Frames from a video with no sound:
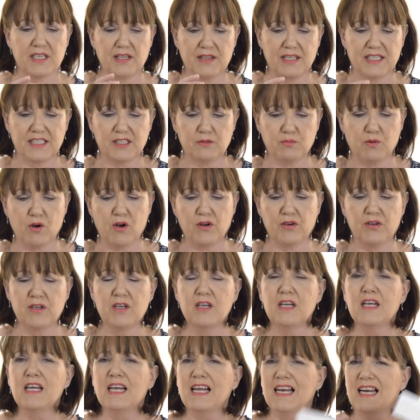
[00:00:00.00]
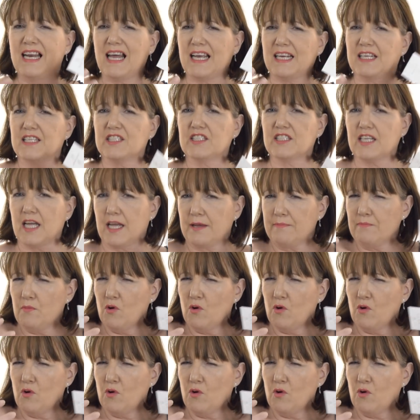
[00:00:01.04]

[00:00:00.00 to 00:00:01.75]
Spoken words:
to this one. Like I say,